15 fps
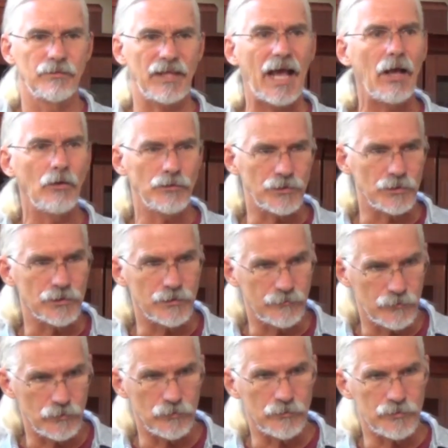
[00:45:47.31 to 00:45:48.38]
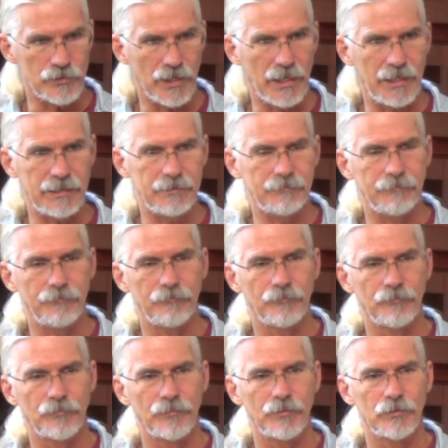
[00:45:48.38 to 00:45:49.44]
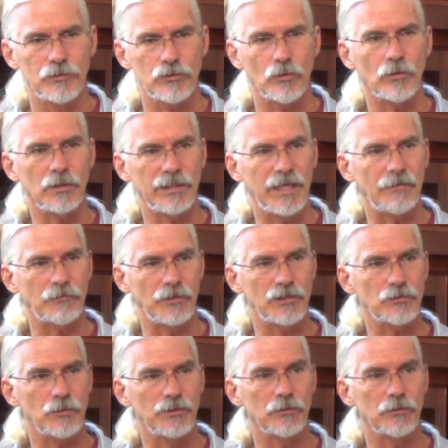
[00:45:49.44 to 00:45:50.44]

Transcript: Thousands of Jews died. Shortly after this,